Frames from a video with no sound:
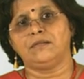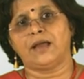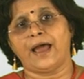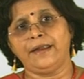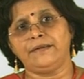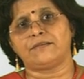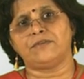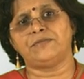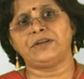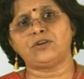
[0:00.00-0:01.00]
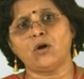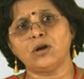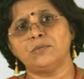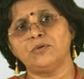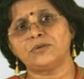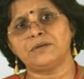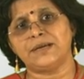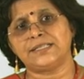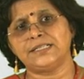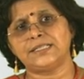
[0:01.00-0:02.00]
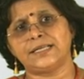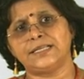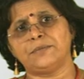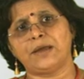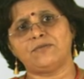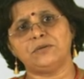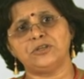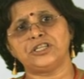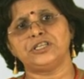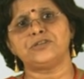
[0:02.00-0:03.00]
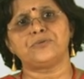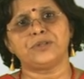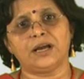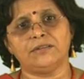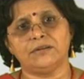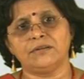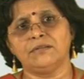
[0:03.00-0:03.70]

And when we talk about a message sent by one machine to the other,